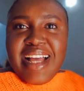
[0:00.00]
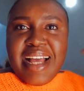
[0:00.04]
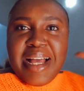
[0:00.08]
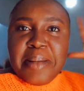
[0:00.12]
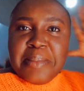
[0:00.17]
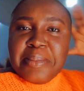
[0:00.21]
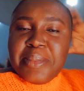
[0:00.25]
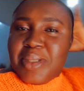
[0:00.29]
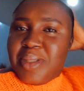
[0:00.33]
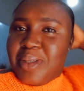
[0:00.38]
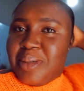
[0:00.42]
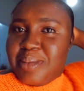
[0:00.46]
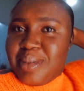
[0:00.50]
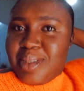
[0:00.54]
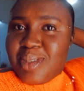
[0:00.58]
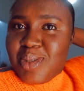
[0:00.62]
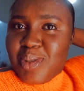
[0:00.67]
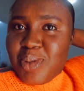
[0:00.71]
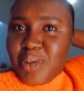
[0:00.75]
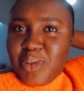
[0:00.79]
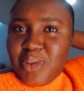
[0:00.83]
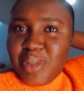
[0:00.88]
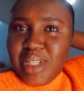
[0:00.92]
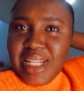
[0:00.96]
I'm becoming
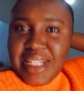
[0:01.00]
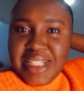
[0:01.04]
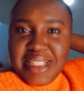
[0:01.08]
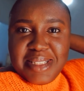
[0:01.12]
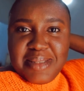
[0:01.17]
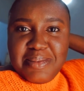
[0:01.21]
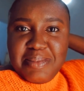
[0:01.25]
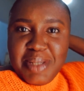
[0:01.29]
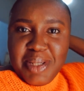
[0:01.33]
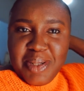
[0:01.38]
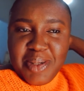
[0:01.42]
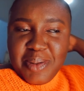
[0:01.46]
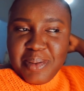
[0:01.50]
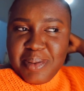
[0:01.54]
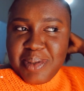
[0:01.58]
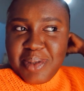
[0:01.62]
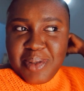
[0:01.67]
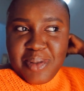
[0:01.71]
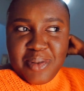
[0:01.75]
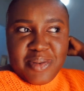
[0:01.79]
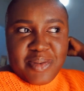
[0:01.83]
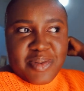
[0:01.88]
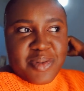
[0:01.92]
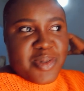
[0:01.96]
so good at this makeup
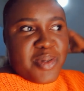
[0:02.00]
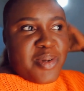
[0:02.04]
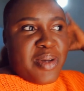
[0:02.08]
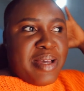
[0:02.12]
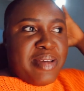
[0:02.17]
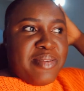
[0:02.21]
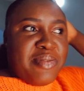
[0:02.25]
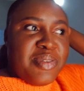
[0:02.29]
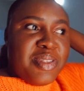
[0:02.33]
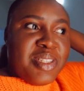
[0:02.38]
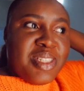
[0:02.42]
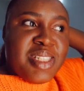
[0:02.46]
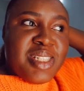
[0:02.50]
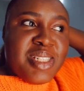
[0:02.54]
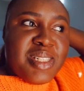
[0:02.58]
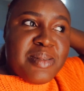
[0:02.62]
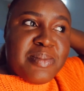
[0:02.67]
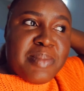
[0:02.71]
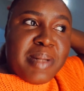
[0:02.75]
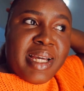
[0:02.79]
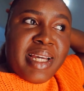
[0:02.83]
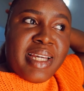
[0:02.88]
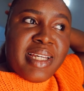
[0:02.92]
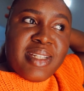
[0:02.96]
stuff. So I
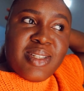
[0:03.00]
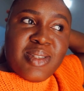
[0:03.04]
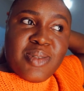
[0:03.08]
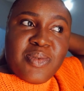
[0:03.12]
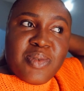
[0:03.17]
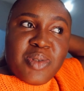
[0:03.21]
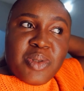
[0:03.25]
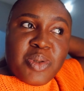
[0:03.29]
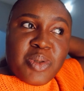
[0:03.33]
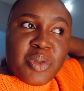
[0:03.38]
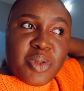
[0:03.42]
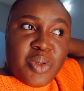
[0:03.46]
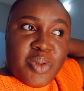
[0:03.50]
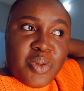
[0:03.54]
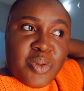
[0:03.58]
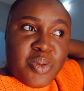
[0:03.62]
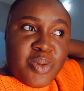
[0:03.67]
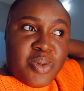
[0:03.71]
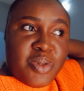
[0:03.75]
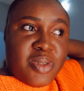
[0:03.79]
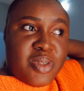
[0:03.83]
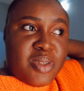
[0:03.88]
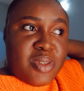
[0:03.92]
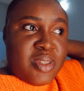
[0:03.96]
finished my photo
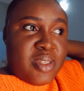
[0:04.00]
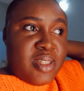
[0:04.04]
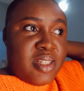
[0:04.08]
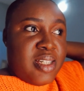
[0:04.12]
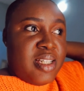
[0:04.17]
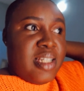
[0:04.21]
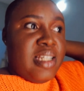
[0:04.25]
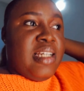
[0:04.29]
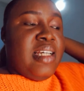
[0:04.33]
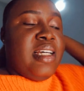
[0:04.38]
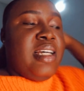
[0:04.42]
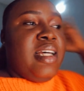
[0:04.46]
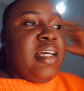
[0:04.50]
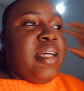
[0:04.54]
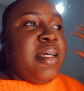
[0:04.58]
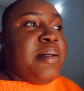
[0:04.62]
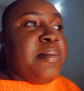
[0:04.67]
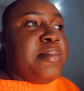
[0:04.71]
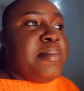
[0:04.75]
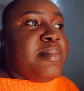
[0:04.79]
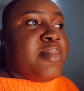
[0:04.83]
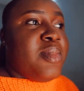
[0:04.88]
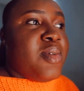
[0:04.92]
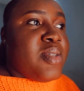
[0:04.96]
shoot
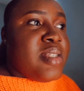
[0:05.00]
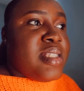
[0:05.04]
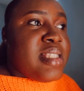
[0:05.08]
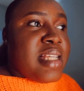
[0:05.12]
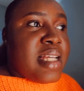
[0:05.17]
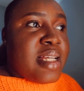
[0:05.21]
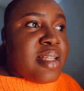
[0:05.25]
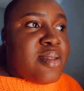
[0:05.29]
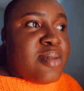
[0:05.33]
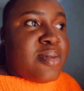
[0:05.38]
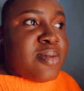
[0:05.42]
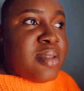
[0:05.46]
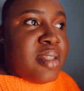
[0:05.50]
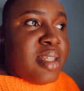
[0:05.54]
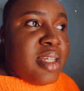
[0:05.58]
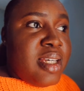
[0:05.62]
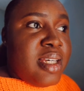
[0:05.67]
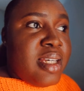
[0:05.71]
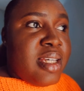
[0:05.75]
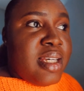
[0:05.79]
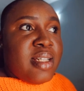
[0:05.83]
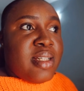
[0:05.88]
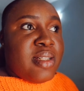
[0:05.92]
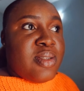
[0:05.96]
on
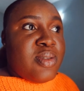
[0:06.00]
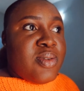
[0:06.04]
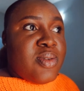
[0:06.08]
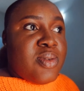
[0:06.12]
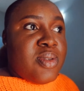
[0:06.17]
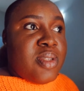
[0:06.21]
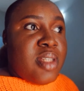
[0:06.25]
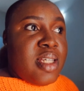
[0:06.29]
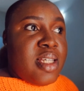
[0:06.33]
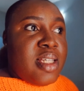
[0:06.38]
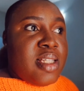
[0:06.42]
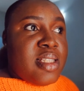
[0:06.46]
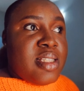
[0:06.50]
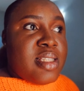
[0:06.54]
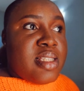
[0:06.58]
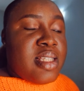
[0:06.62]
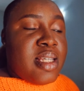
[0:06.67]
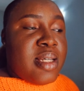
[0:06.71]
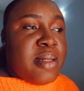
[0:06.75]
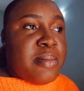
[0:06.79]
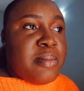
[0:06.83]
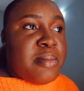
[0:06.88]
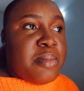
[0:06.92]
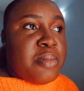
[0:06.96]
Saturday. Today is
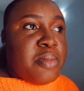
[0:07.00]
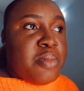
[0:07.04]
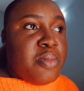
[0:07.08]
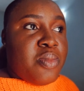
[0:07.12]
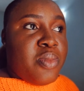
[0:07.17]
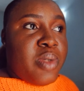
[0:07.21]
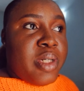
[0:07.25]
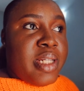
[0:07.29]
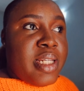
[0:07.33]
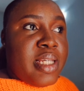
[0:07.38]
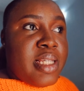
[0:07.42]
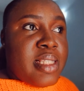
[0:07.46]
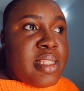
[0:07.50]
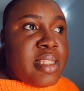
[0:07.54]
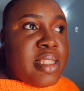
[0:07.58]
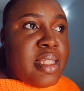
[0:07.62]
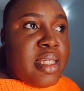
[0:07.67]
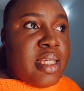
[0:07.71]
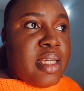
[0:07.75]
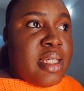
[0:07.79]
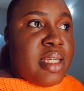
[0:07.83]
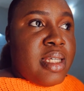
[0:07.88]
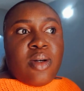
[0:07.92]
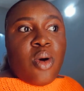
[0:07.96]

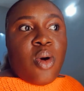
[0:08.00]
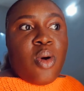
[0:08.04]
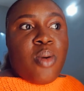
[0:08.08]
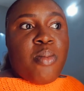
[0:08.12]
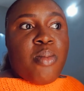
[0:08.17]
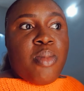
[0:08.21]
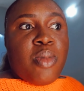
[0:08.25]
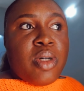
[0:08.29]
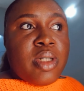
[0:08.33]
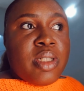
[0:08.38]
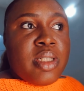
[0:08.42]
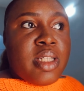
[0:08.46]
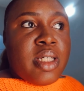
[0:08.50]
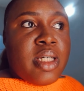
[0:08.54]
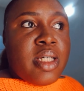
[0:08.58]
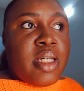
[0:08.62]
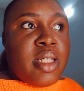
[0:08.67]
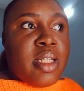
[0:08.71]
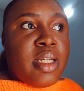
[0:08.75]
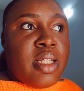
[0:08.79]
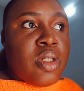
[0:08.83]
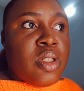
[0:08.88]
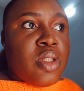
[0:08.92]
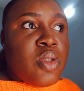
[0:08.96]
Wednesday. On Monday
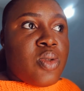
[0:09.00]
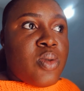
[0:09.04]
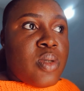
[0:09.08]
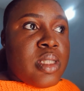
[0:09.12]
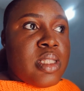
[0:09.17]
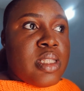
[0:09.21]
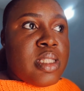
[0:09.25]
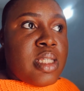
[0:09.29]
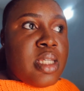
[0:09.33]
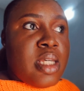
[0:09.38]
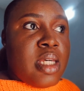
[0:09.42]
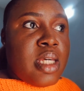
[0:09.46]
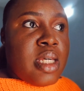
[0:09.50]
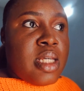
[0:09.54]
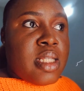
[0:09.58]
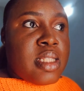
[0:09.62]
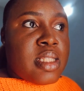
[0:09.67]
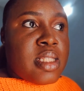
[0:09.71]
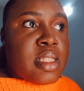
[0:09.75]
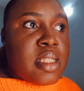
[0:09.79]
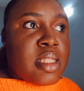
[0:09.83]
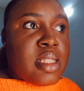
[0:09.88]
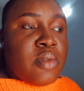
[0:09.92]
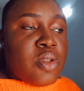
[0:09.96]
the
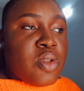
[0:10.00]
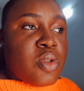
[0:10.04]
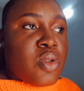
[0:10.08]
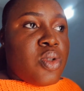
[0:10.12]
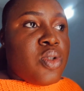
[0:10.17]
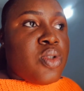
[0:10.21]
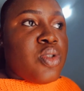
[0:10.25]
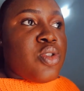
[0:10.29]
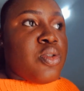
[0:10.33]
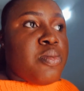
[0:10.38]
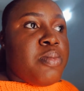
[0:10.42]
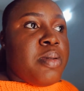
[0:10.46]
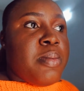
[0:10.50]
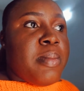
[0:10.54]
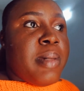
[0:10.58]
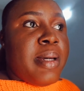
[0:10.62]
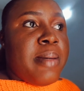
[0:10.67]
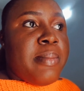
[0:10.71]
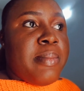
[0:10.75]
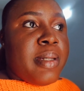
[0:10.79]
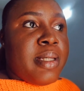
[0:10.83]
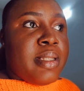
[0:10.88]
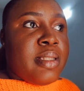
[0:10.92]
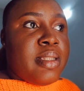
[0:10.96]
28th, it's going to be my
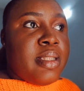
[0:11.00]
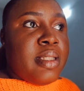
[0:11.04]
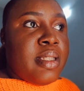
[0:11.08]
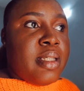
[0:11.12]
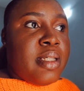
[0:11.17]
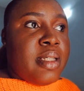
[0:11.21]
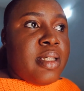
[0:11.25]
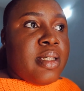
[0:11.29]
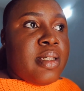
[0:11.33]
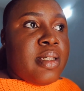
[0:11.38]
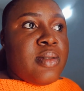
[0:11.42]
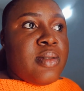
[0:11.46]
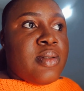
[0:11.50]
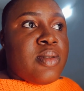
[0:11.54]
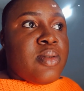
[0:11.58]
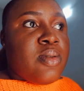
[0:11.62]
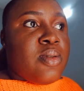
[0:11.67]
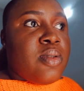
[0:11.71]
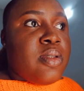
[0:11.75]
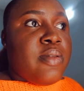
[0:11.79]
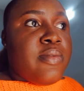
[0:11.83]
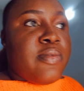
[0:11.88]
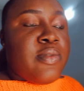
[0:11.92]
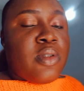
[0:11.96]
birthday.
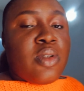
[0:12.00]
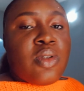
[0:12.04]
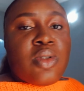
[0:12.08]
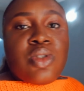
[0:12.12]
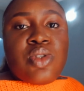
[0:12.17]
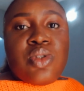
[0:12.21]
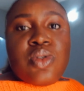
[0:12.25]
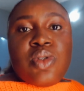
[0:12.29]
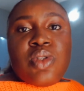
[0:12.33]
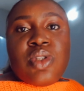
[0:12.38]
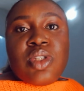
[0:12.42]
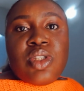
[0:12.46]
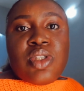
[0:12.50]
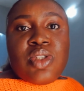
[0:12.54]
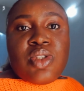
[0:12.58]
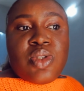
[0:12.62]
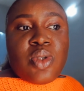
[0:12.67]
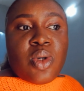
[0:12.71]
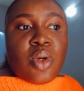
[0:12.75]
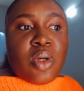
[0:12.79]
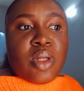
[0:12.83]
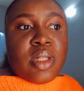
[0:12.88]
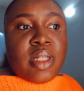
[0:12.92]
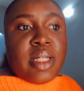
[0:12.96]
So the photo shoot is
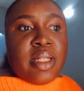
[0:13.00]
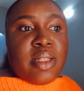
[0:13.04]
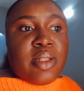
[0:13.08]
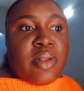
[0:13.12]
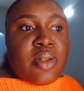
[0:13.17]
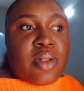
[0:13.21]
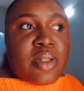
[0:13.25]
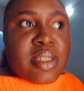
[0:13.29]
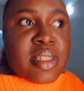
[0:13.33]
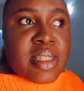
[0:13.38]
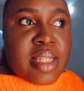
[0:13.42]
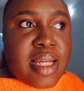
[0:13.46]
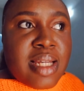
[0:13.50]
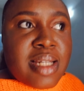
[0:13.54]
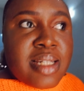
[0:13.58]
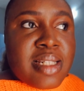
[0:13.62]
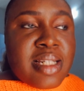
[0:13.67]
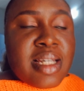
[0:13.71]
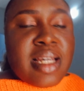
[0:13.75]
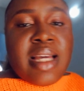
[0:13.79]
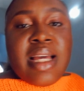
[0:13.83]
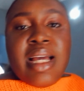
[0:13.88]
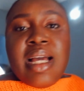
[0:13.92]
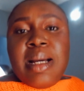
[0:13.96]
done and dusted.
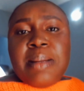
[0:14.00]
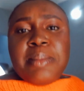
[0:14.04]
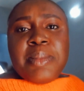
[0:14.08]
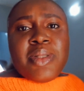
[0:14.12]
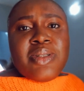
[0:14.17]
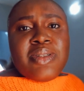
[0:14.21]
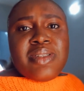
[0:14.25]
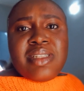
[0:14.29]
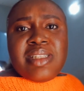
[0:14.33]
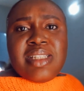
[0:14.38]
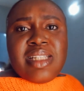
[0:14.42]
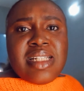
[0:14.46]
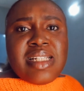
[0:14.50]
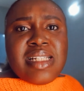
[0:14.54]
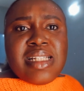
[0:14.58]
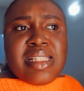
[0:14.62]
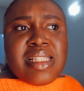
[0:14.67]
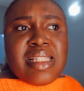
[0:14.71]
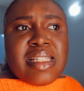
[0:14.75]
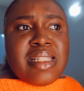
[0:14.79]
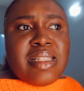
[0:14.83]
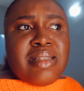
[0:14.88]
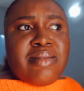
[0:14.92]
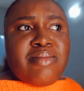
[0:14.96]
I'm not doing
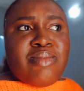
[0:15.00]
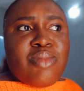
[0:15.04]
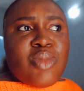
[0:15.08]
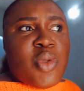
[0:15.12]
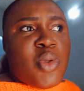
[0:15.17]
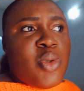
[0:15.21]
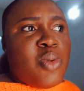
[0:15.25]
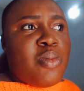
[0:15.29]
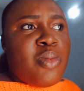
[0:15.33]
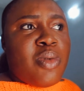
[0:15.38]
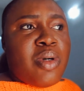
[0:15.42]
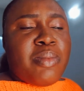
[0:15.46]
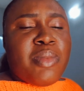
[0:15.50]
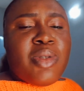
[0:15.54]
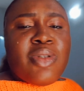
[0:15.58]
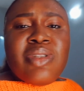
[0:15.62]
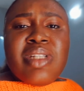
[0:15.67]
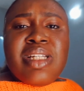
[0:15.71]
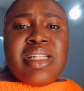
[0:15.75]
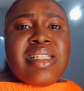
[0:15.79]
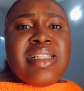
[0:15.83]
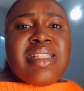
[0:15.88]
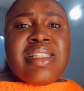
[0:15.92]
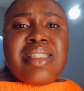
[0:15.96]
anything too much. I'm not
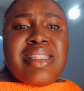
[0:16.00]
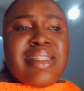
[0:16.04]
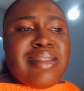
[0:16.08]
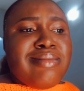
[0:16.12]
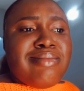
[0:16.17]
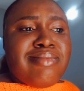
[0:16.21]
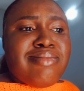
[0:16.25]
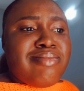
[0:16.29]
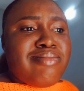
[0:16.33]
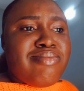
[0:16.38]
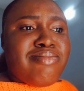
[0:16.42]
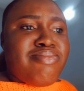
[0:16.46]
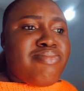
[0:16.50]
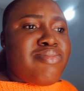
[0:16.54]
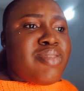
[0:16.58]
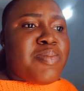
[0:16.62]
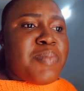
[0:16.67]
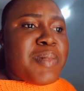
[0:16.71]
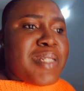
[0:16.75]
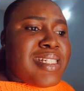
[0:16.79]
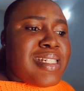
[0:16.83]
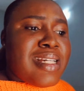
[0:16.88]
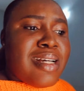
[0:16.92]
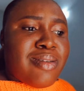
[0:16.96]
doing anything
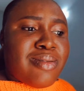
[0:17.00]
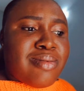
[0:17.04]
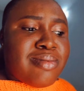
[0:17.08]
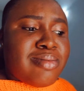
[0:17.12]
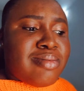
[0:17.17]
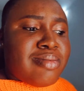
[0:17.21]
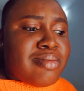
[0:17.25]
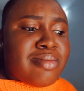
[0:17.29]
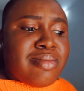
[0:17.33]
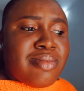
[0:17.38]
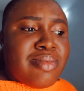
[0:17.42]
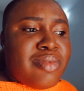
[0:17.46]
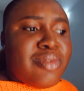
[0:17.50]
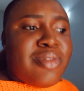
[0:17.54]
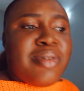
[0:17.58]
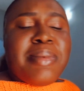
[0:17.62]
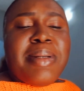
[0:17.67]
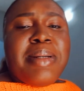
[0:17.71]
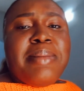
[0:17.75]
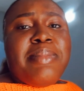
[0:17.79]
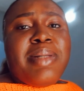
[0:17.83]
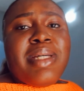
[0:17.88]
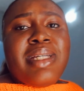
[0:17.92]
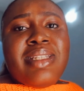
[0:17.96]
special for
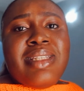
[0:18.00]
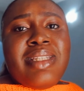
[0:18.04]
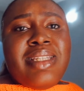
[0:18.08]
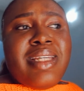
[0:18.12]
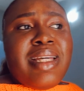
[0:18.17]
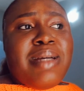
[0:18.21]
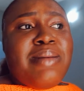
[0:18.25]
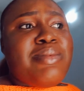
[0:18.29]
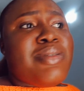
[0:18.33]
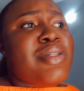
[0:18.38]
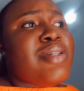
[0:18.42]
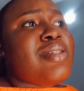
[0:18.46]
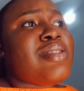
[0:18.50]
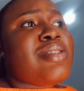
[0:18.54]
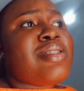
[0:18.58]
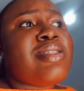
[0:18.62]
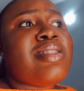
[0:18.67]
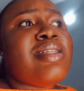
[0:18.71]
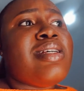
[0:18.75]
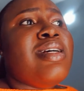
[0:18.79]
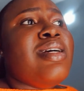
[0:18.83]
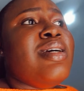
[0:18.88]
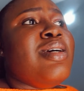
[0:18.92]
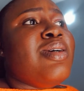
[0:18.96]
my birthday. I'm just
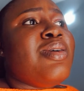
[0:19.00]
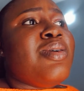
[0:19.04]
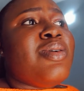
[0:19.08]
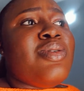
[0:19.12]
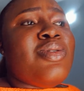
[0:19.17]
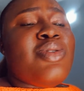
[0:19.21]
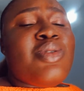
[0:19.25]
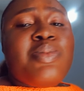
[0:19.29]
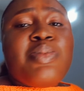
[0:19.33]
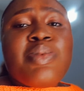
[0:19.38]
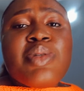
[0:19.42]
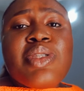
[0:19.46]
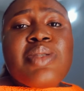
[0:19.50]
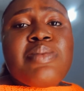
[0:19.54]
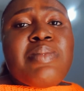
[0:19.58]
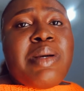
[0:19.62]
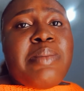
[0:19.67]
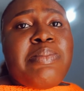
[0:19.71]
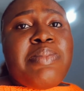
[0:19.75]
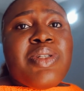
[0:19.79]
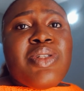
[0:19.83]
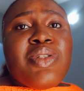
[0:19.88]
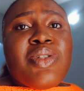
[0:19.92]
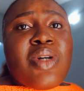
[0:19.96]
going to post my
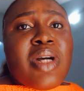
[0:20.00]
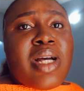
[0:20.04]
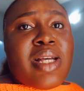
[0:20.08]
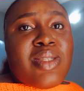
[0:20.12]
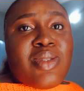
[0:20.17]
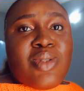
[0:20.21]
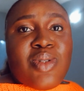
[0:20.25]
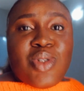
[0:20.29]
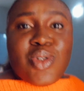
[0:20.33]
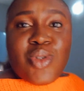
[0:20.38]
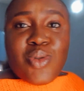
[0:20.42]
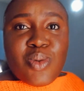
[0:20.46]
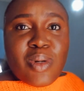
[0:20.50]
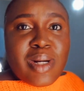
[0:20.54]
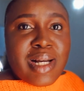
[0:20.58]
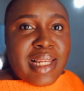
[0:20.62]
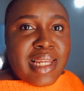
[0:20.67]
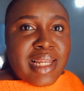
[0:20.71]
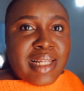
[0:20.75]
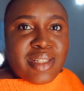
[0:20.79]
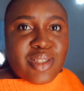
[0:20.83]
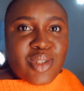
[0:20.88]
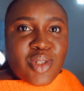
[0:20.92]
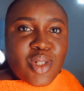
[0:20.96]
picture as usual
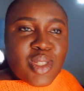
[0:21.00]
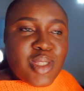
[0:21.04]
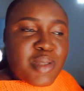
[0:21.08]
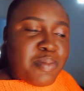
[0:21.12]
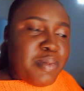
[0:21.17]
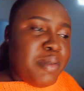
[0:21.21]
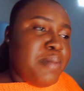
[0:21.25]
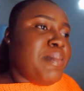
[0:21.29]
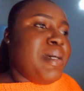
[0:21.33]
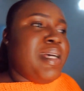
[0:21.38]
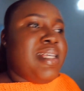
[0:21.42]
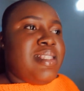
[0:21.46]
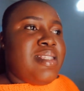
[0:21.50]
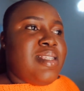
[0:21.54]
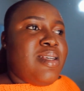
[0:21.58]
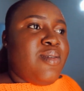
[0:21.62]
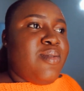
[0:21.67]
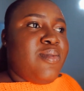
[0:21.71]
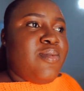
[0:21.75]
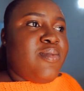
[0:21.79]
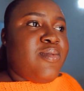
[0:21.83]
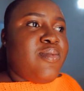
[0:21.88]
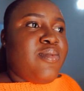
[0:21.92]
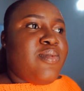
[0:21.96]
and just be
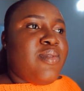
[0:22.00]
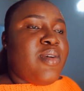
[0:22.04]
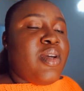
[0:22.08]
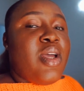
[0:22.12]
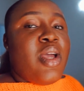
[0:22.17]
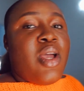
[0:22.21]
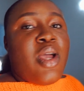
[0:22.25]
myself.